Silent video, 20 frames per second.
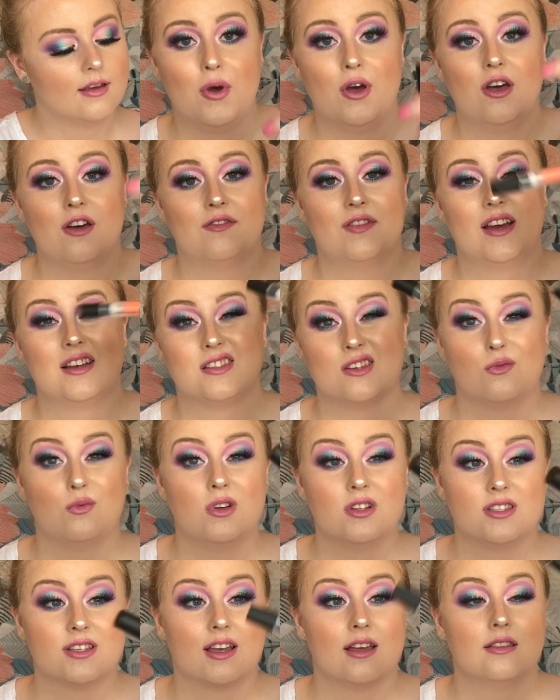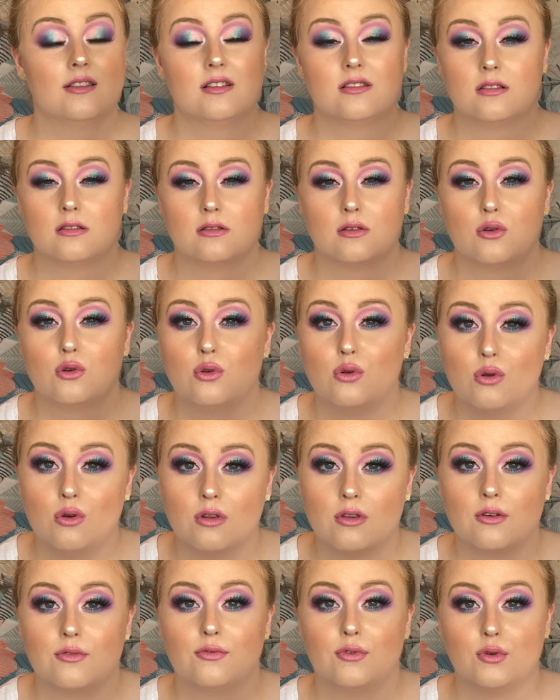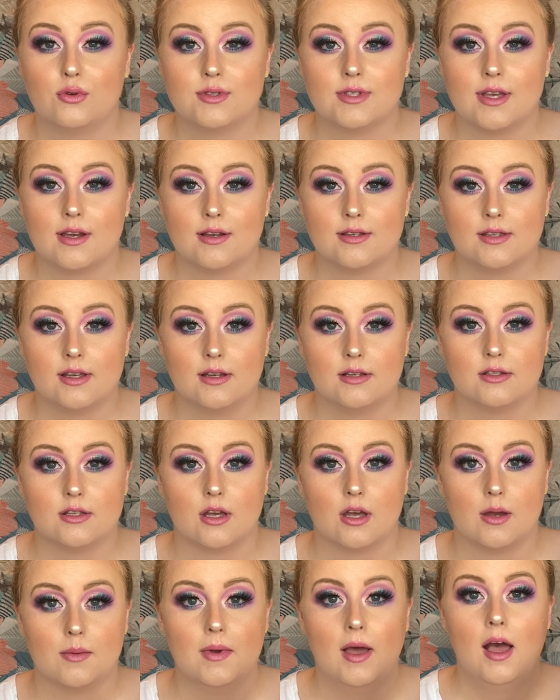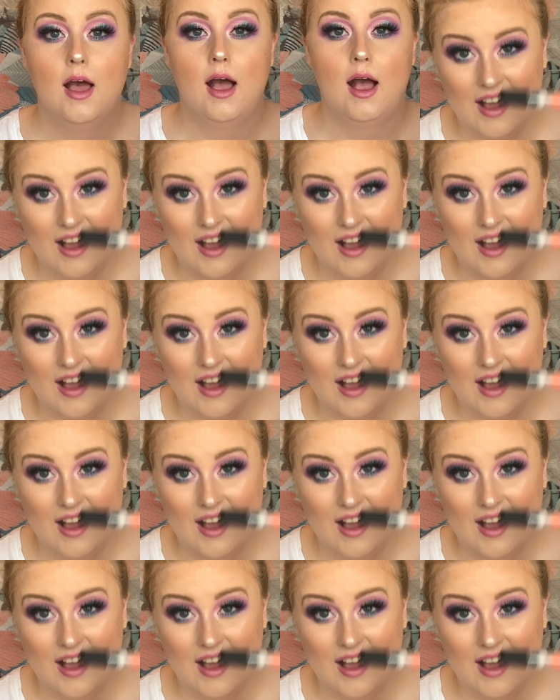Perfect. And once again, this is another full-size item